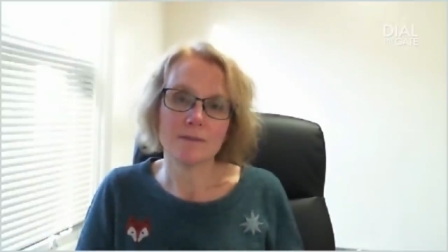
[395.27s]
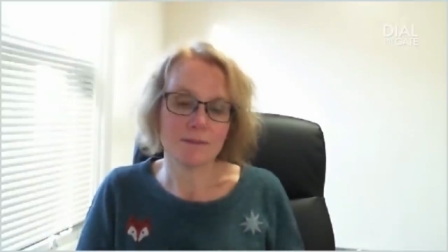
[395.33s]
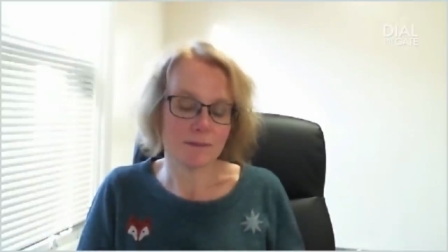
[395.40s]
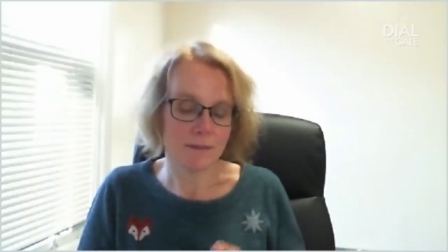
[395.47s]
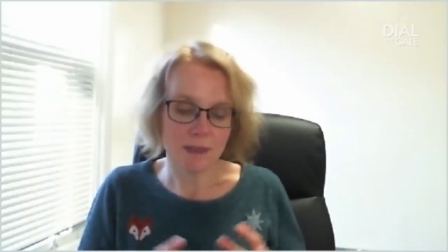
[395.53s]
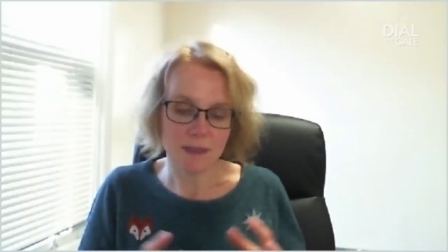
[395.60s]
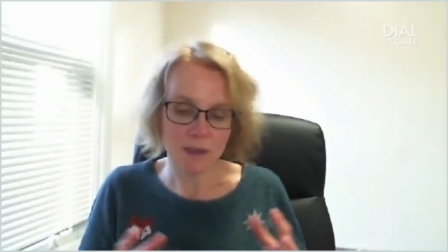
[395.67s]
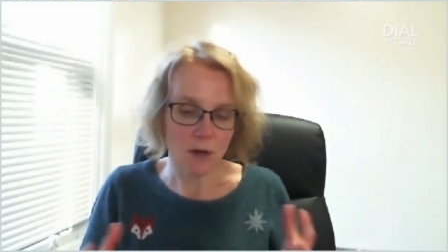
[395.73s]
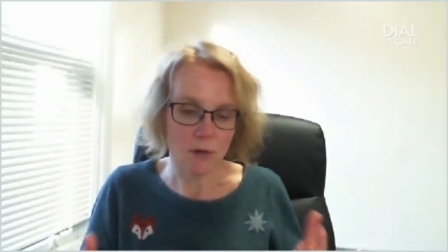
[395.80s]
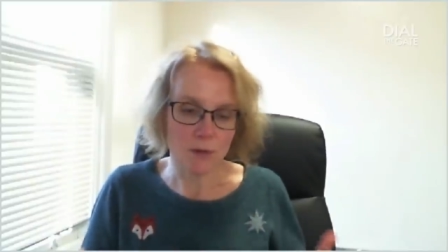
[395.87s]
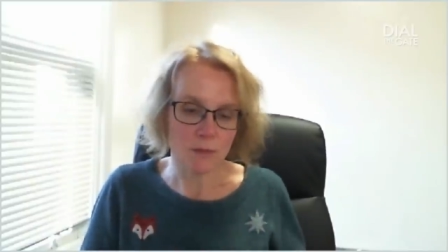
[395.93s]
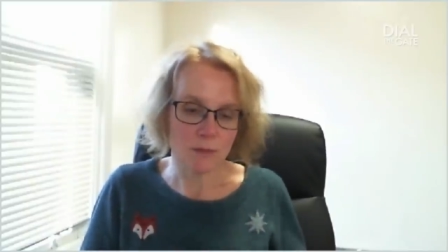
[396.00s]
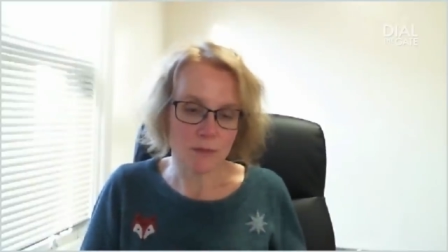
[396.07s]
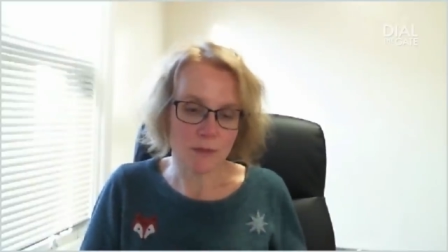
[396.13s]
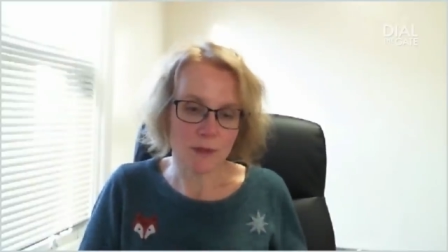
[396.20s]

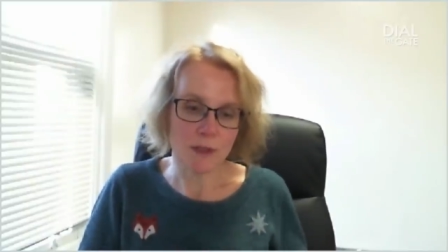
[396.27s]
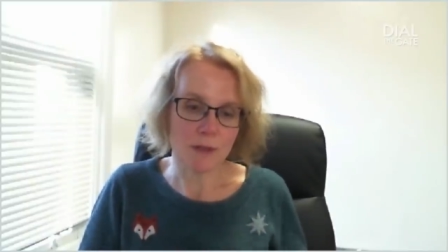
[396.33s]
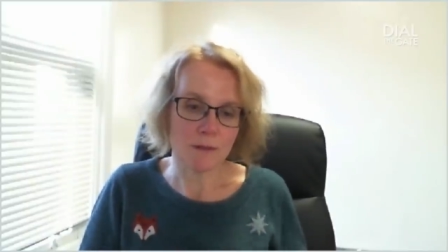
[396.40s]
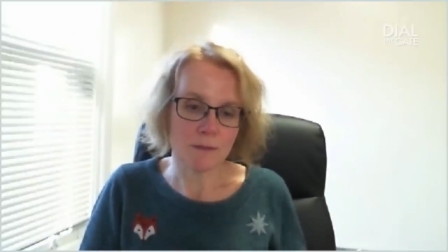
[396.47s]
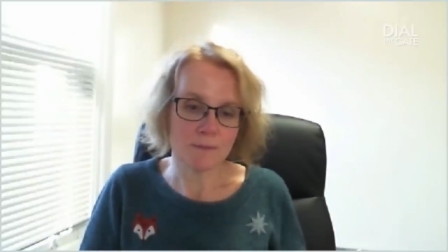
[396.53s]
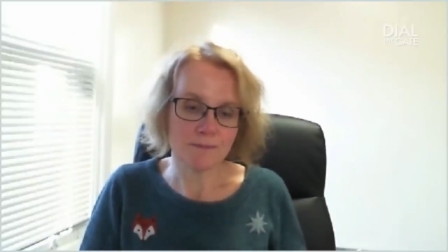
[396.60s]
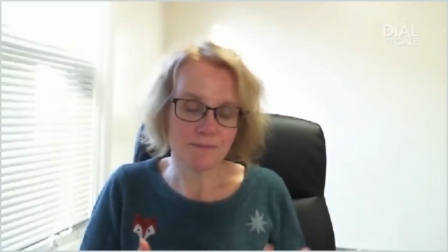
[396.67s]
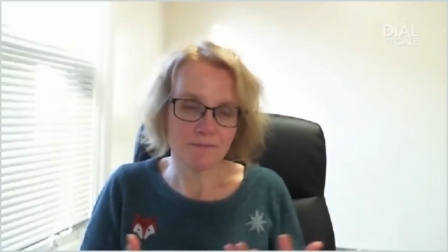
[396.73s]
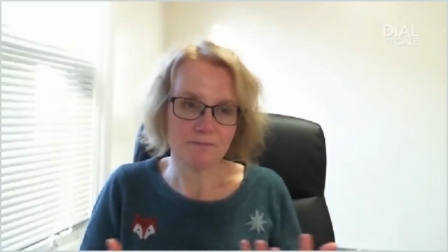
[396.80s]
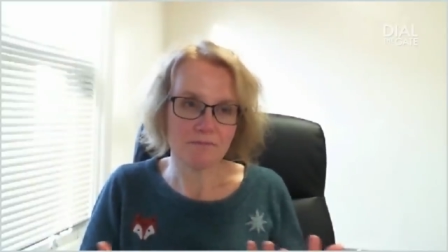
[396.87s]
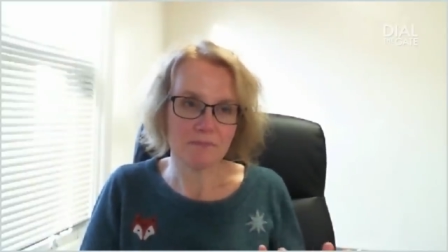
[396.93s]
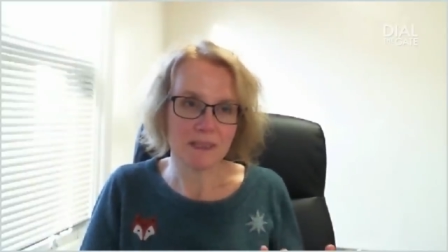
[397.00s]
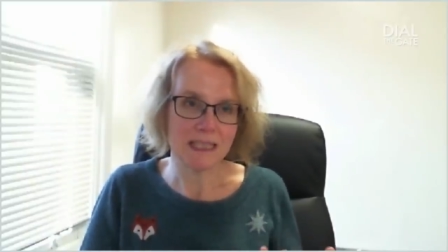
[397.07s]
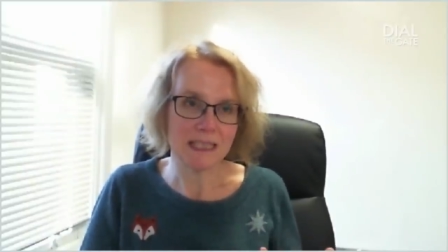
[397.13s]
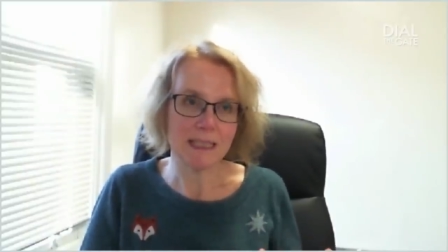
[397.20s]
you know.
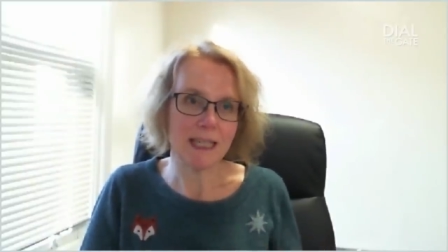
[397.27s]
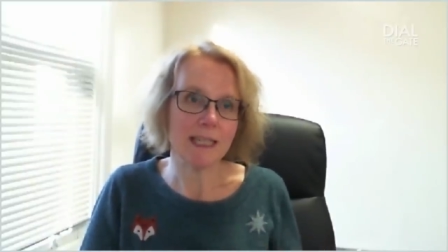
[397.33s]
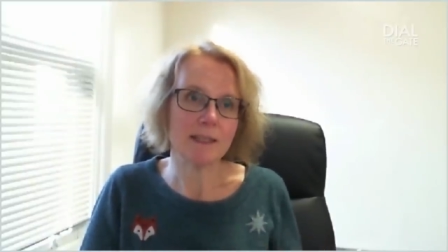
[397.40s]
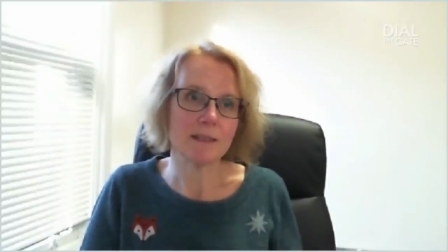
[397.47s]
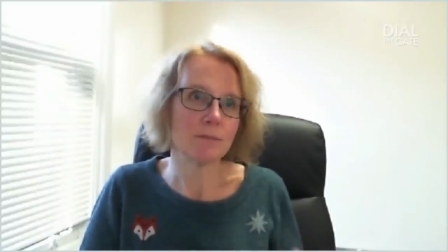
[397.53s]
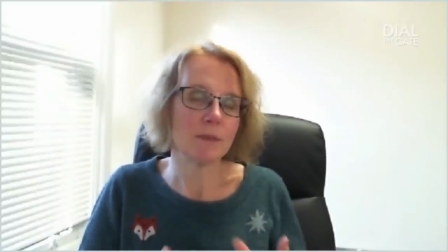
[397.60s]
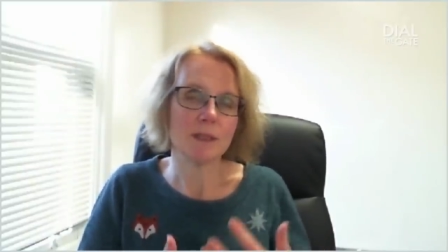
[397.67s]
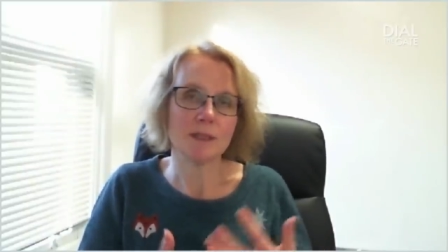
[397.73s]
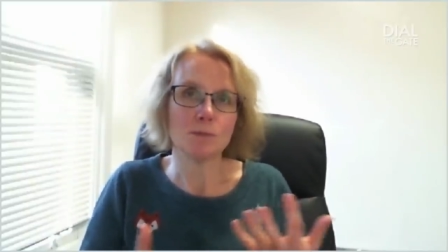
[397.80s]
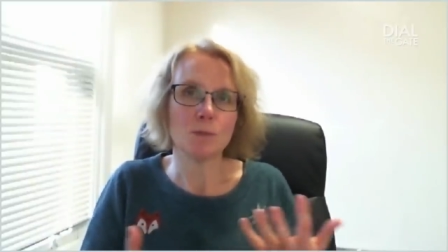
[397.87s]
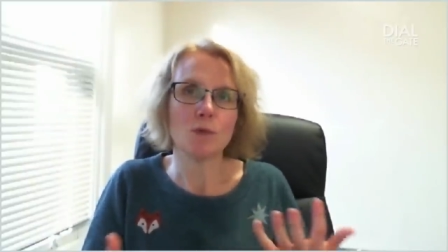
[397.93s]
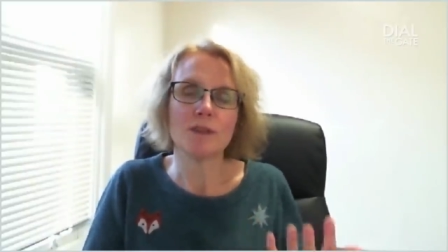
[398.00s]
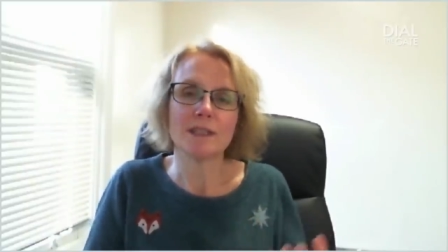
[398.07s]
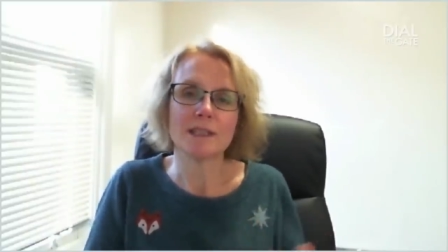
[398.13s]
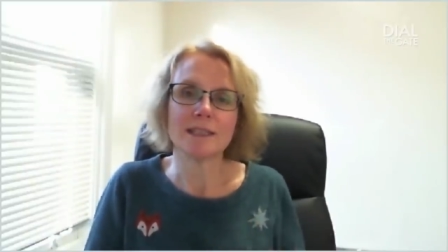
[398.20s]
Well, it's
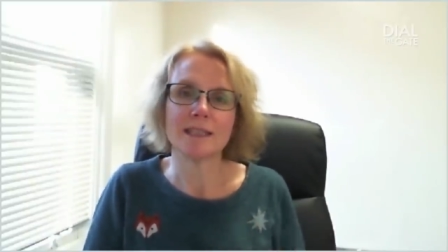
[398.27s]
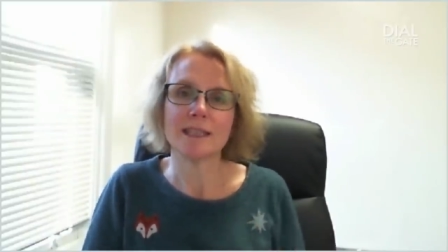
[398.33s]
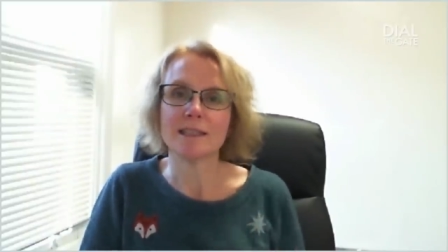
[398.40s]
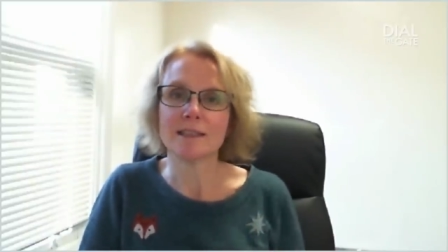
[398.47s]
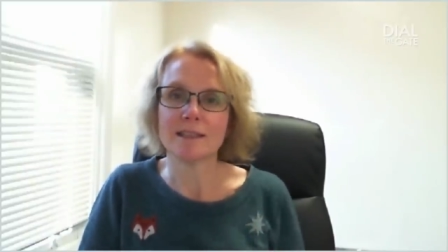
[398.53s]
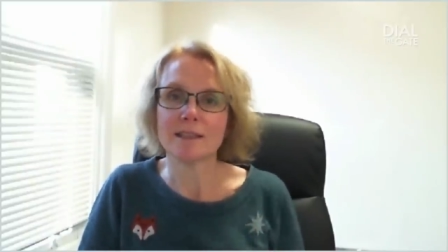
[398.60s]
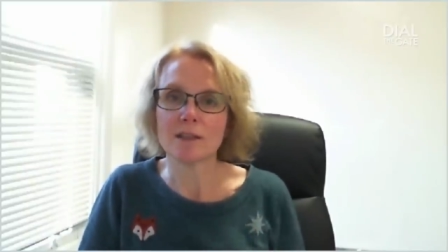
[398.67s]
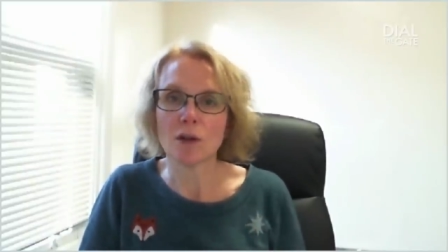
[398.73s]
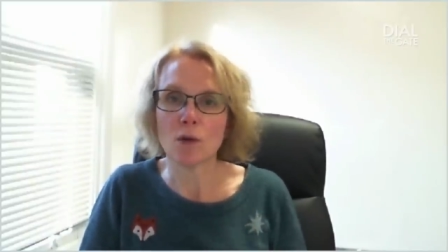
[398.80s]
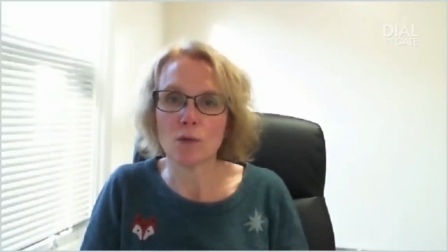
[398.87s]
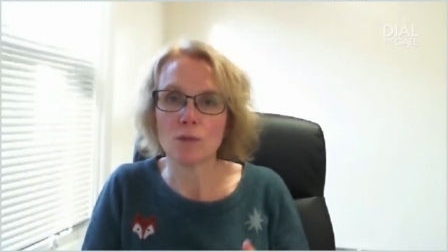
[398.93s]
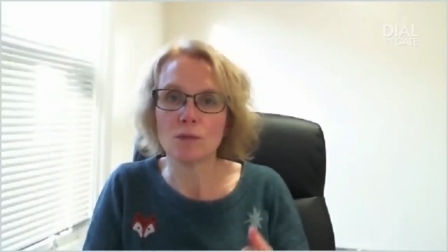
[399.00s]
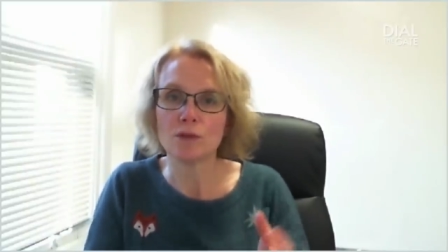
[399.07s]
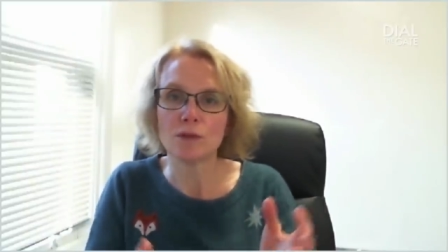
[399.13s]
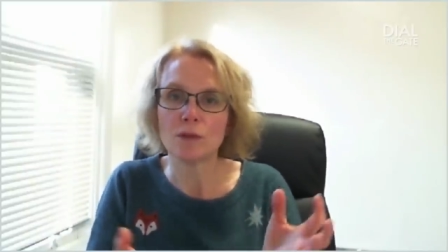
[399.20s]
more than a season. There's a
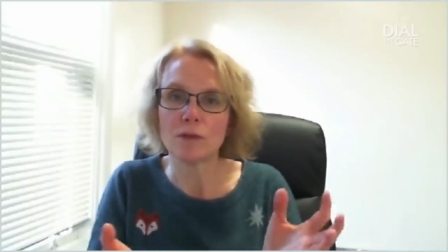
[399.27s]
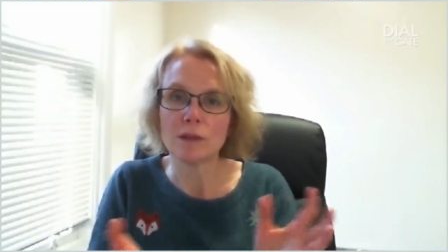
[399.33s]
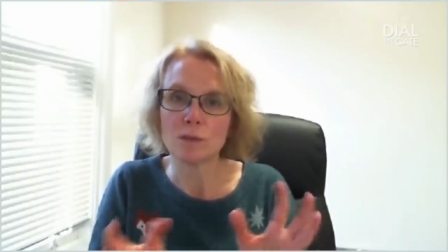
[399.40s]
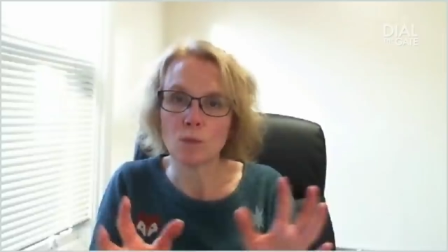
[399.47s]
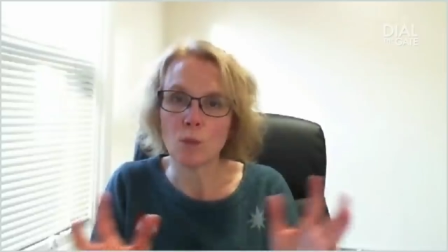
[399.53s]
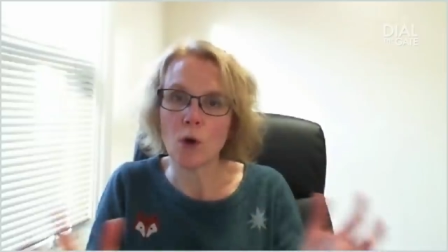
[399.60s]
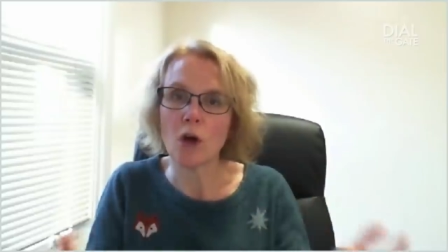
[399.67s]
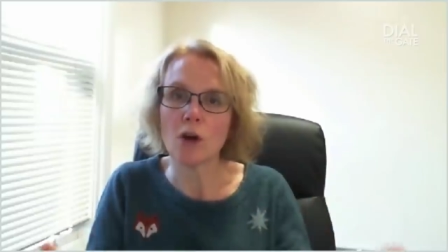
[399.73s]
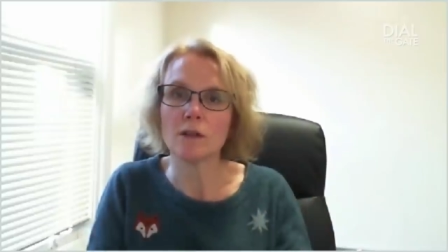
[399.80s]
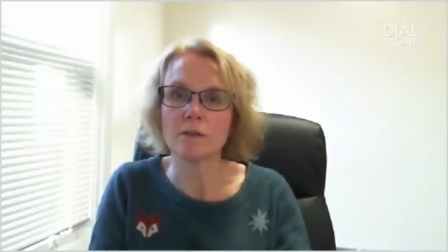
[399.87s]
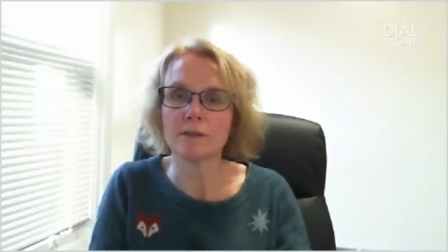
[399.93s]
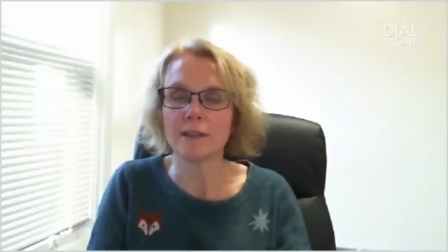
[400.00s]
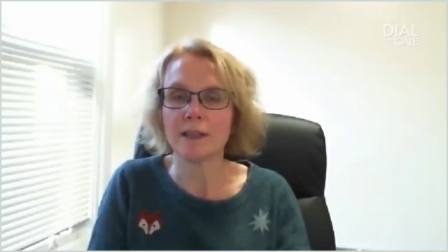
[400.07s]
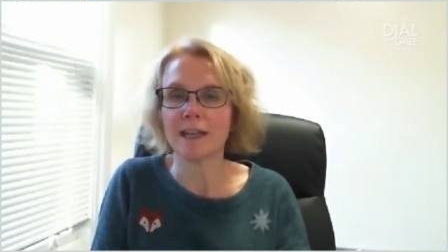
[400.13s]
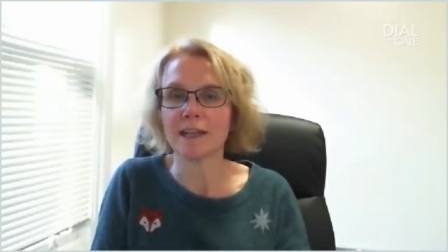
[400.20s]
whole sort of
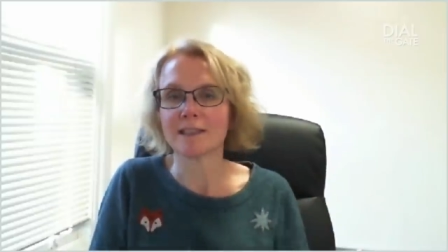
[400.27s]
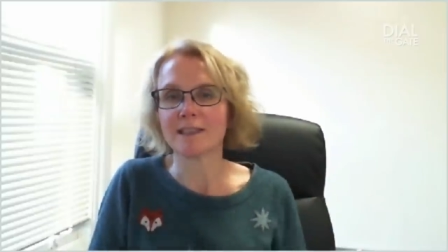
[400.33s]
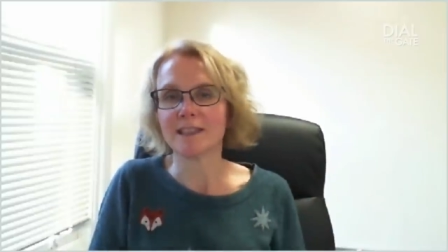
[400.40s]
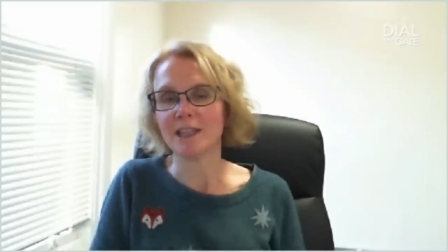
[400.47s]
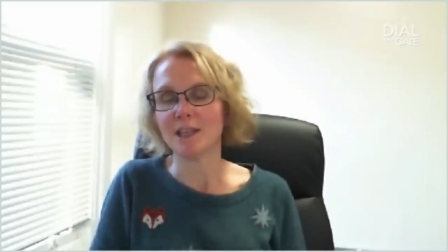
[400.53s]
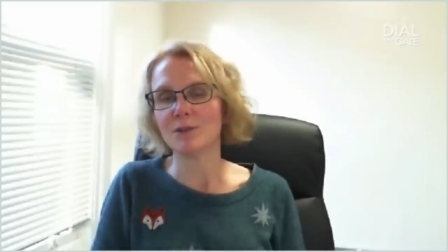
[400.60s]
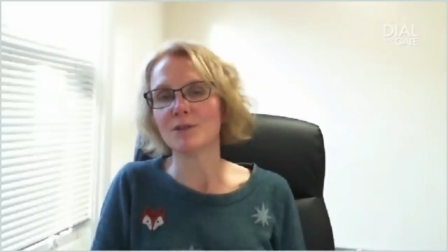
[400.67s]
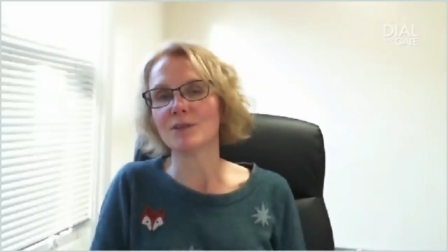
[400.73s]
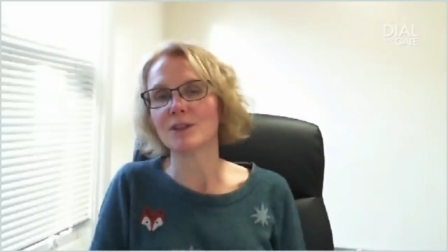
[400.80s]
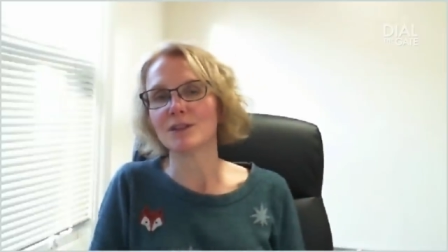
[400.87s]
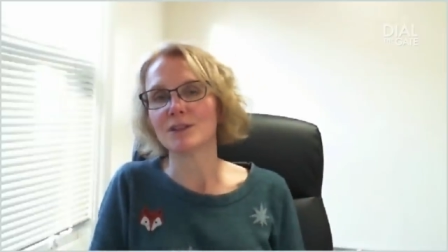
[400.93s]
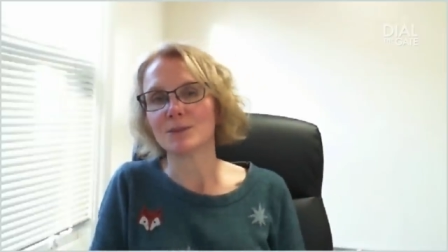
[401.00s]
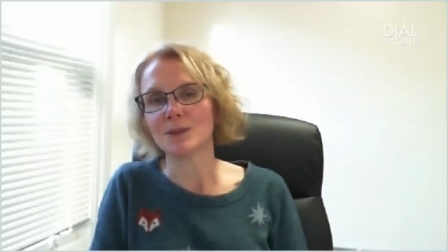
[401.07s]
world, the Legacy universe,